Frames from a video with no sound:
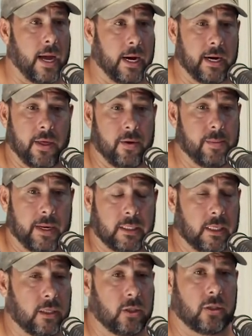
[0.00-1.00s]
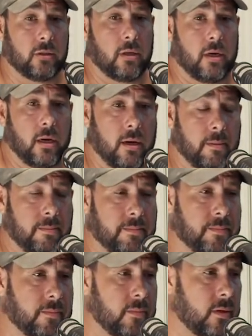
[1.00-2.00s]
got another message
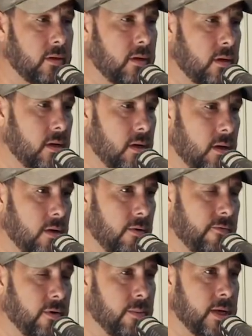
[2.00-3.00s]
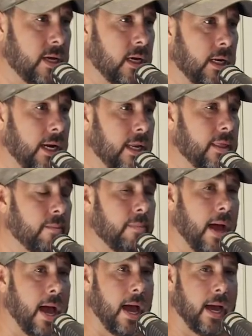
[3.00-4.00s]
from a young lady in the
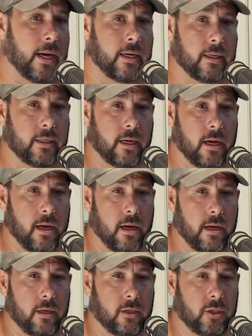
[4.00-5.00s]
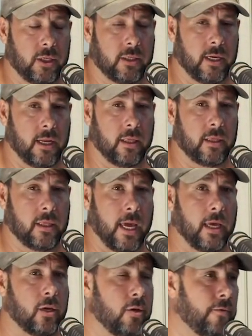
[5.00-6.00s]
back, and she said,
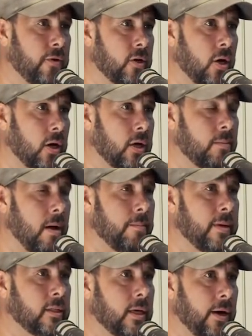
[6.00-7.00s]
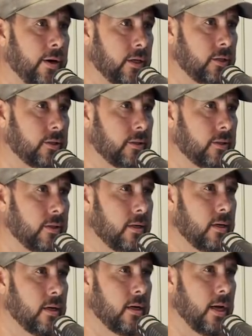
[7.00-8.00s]
"Thank you for talking about miscarriage,"
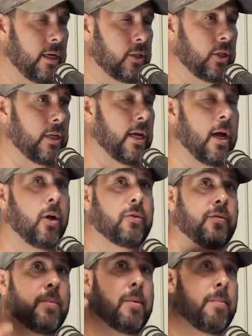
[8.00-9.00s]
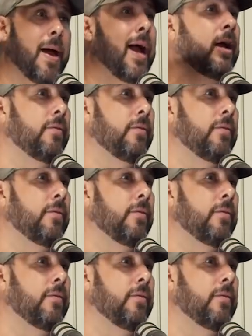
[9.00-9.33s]
and she yelled from the back